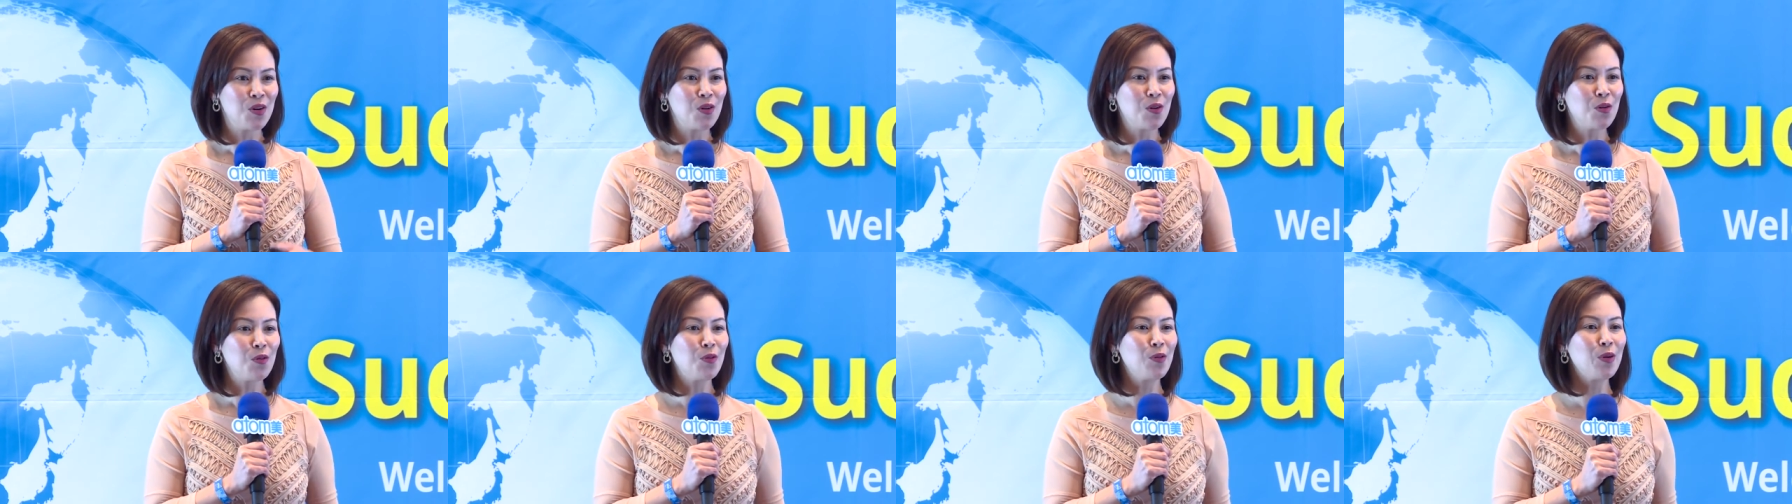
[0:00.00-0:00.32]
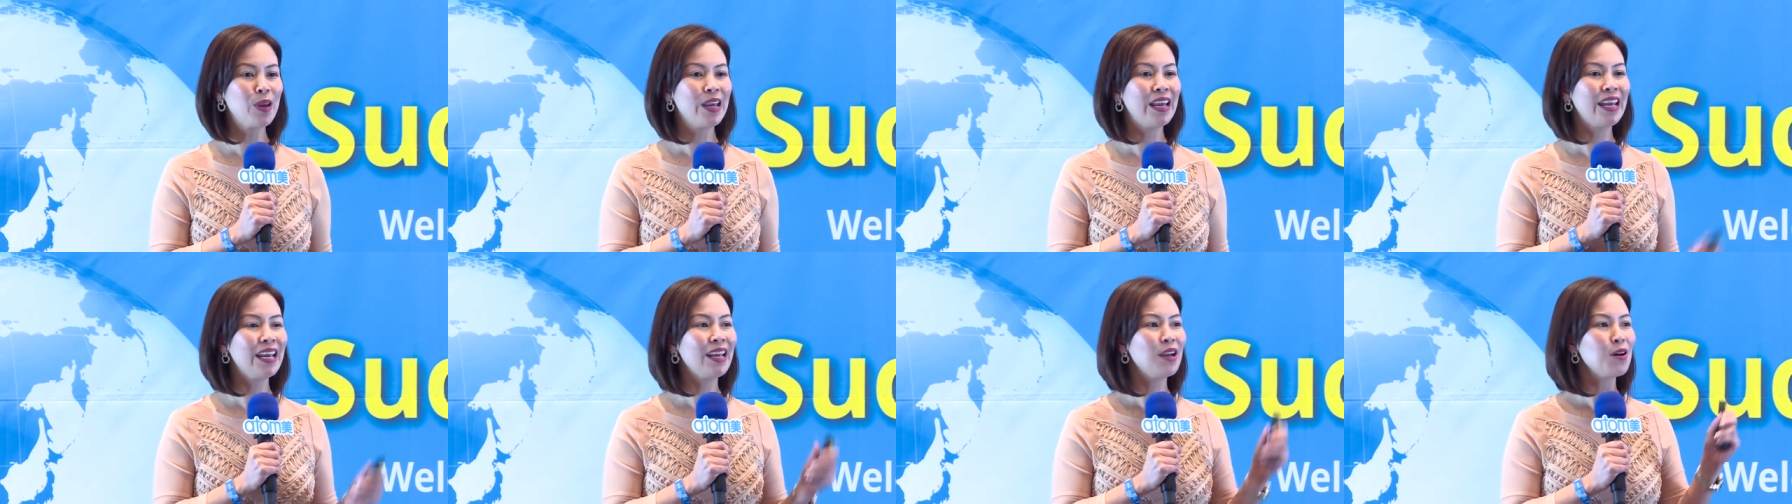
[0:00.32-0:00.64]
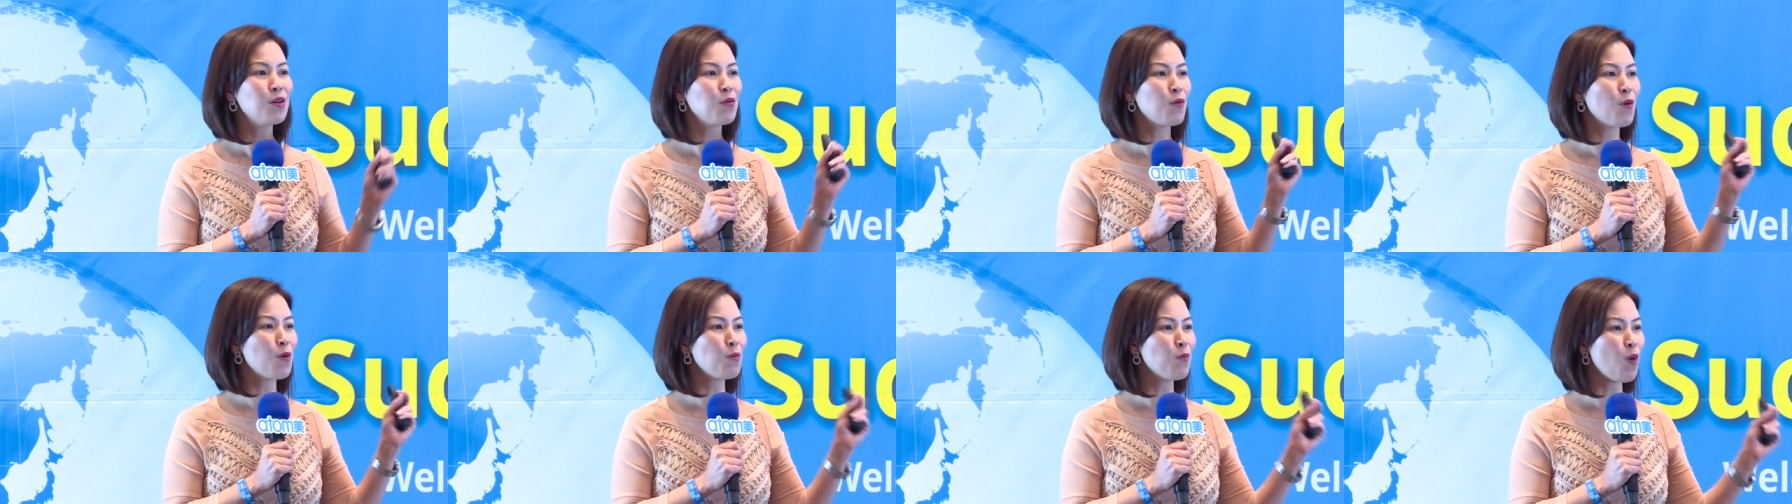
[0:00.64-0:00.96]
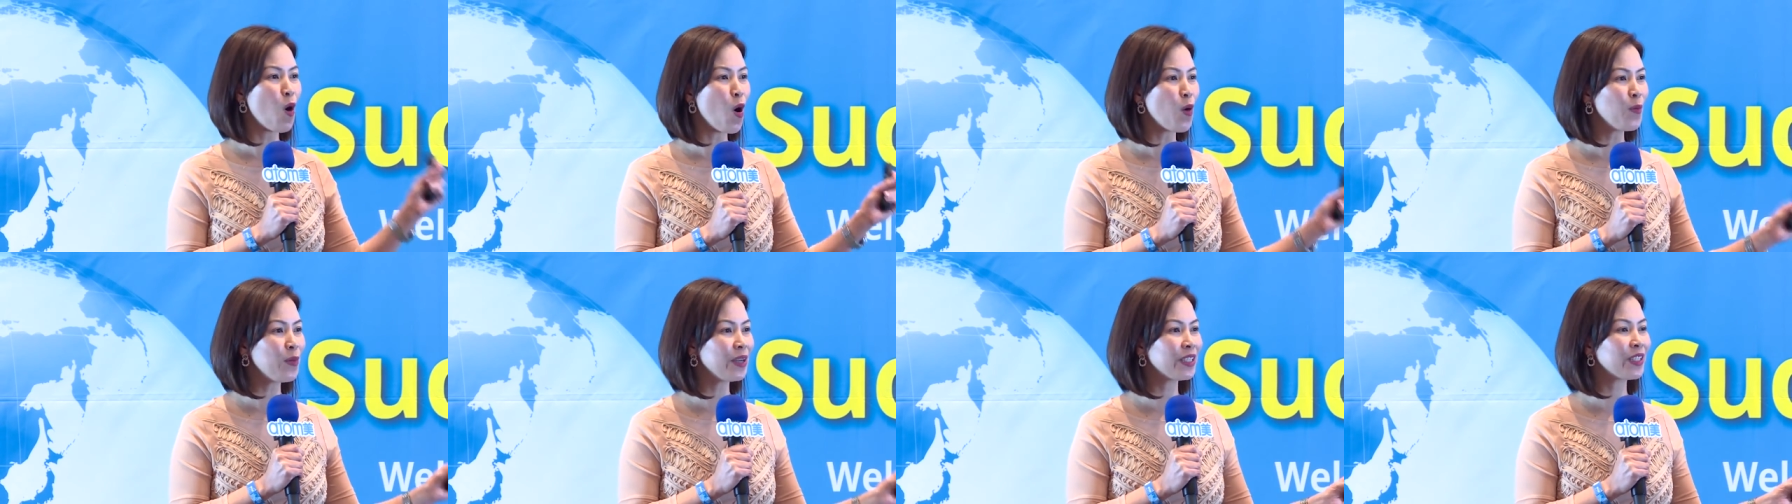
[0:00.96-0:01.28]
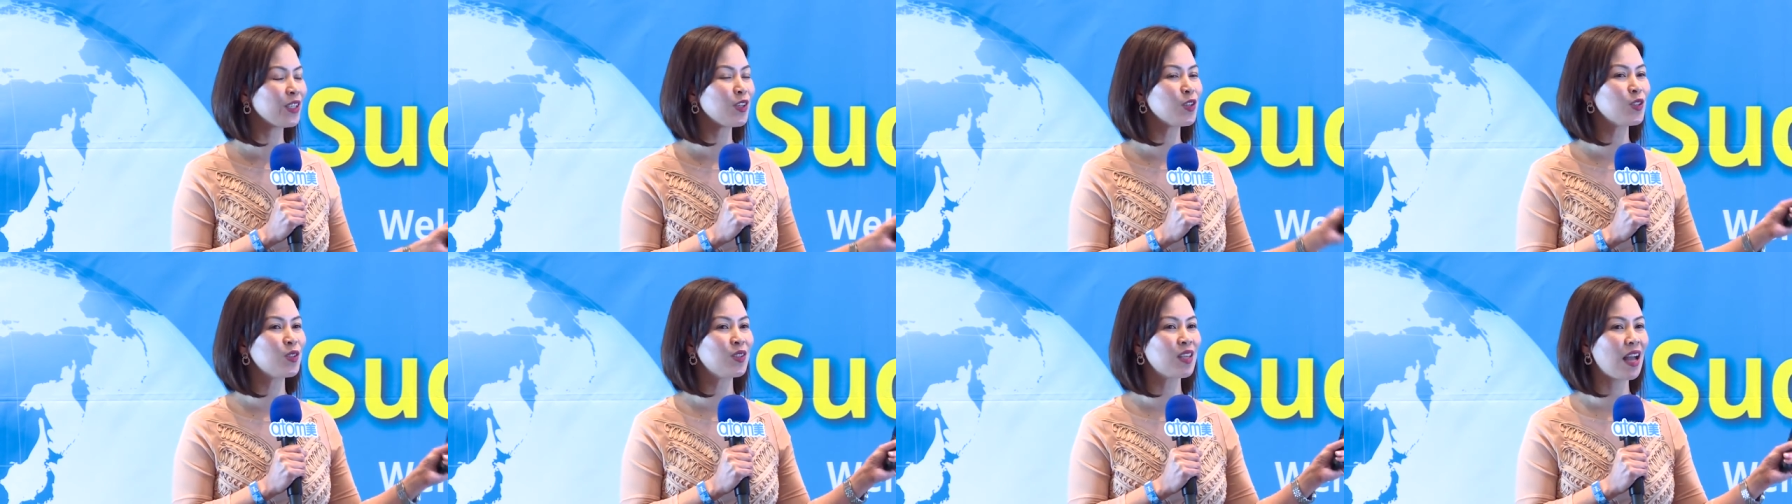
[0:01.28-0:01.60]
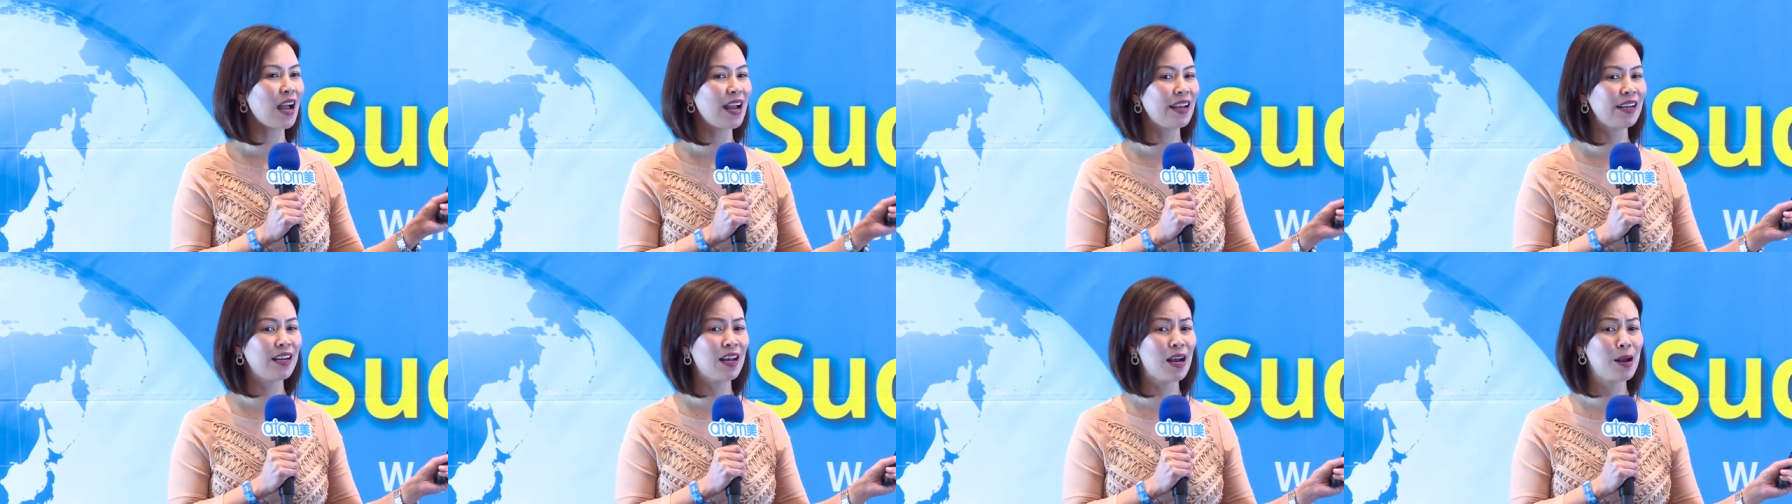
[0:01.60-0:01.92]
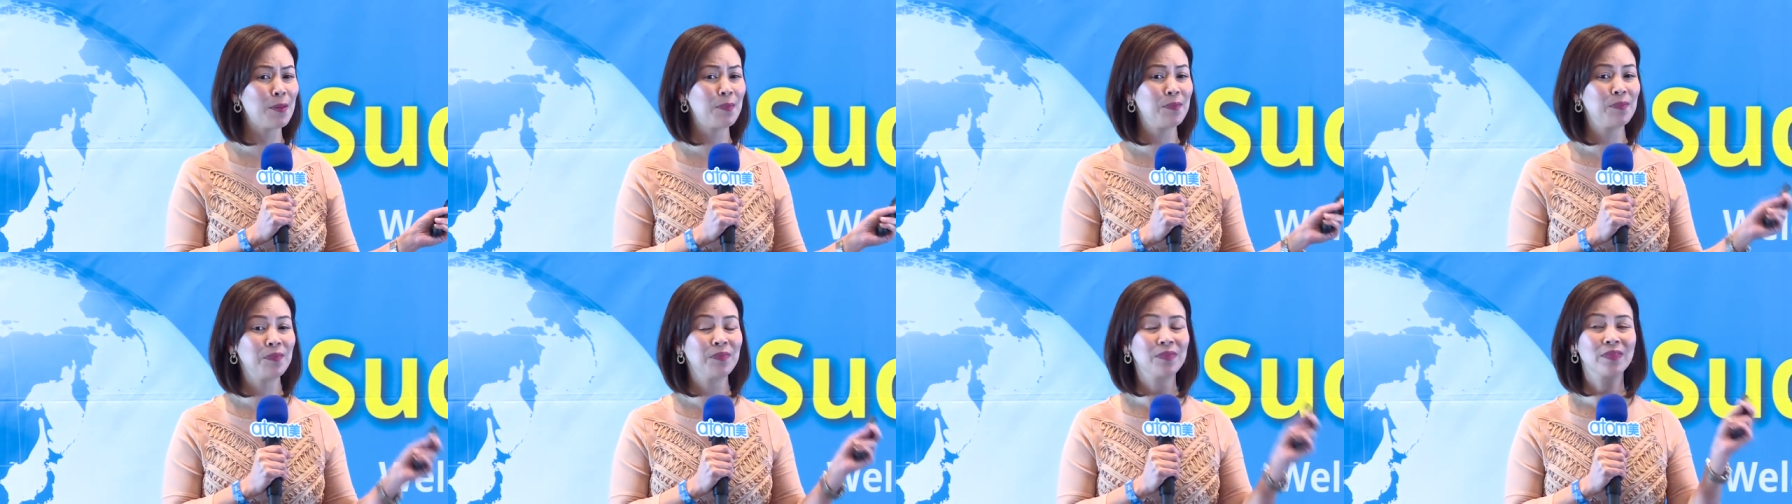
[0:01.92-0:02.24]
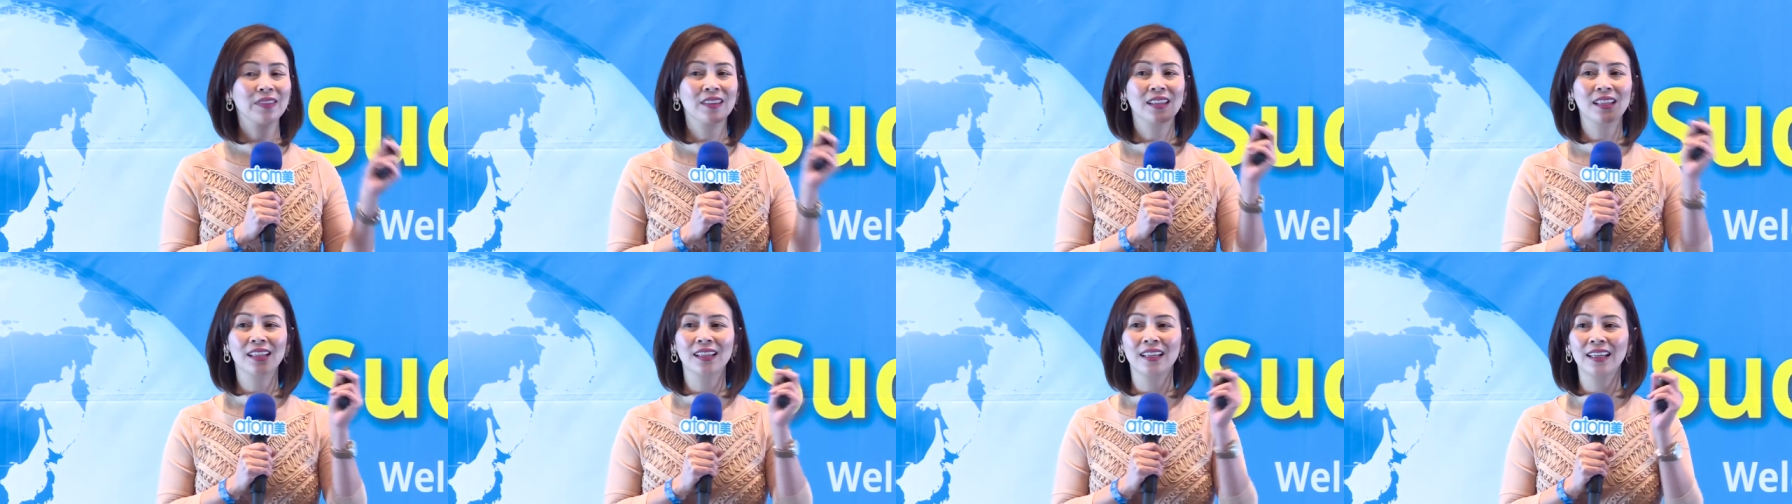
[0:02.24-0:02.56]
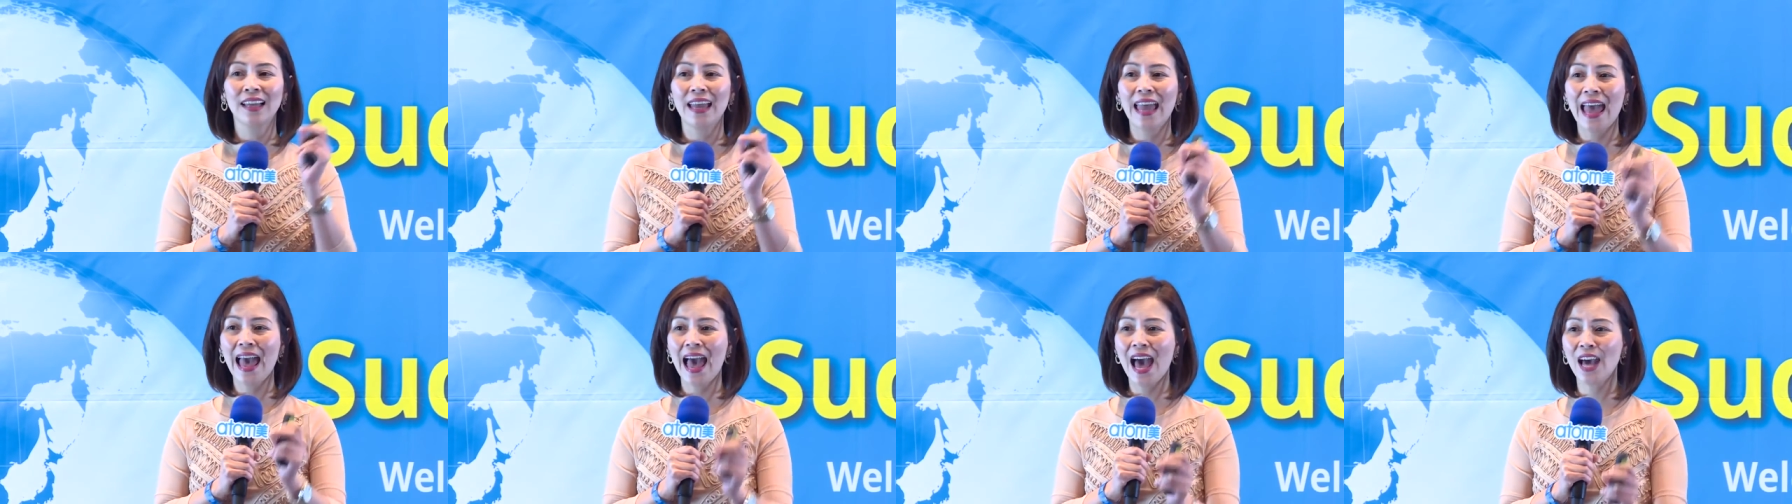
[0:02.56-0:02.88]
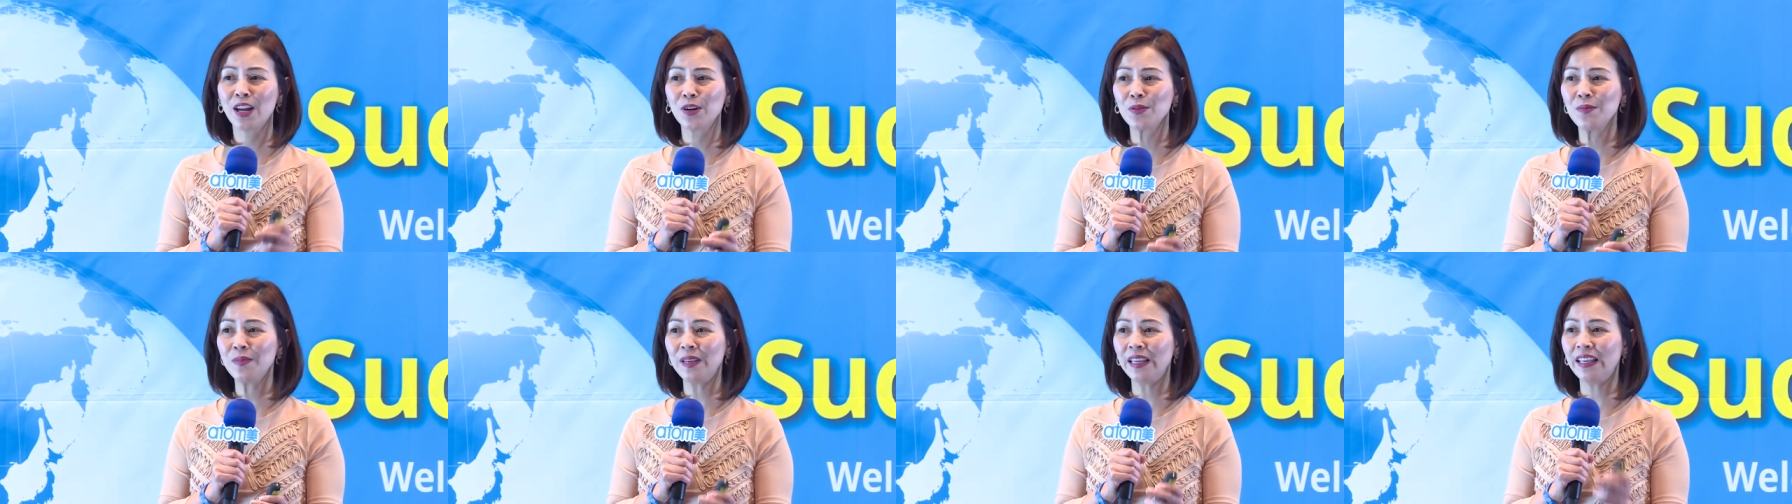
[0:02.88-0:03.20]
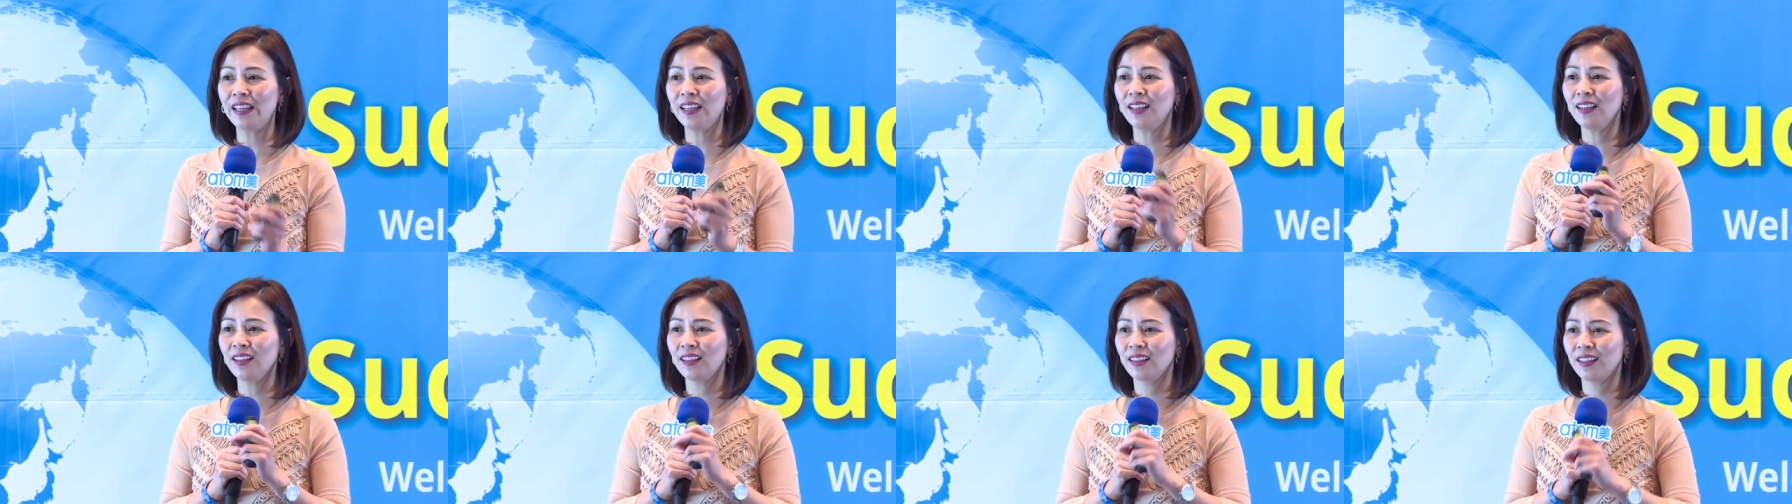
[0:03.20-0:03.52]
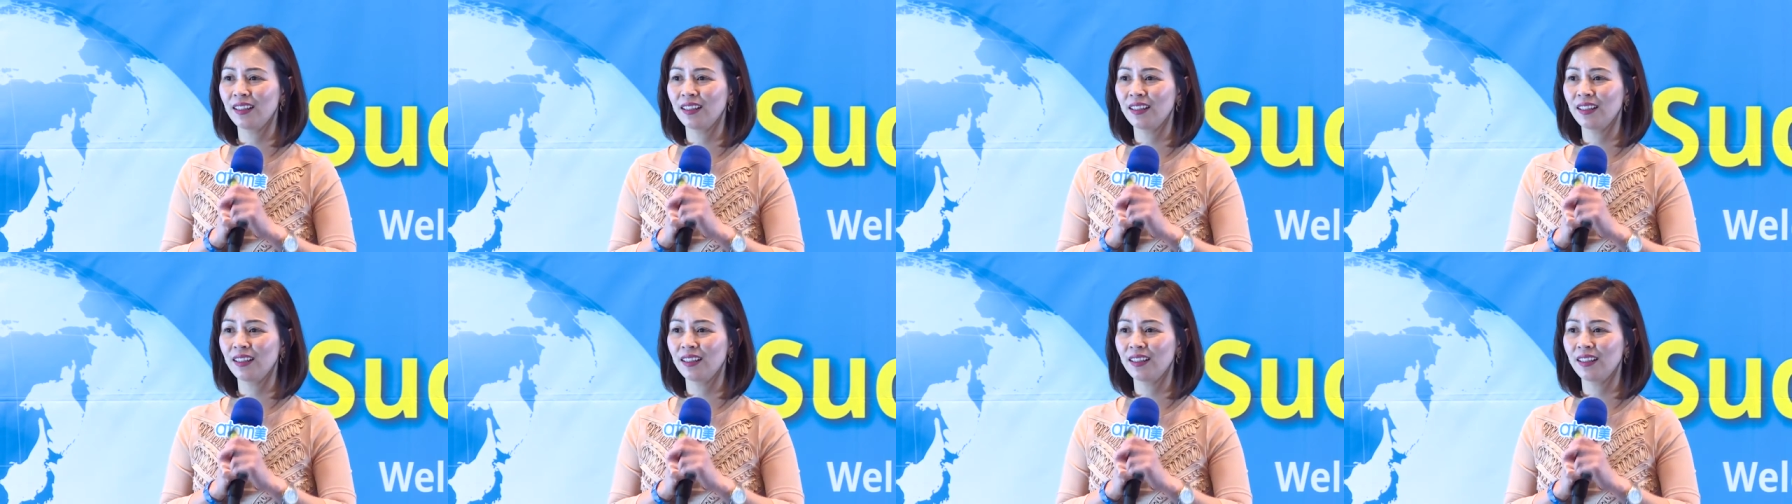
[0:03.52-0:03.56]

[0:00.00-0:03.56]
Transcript: The moment you sign up, Atomy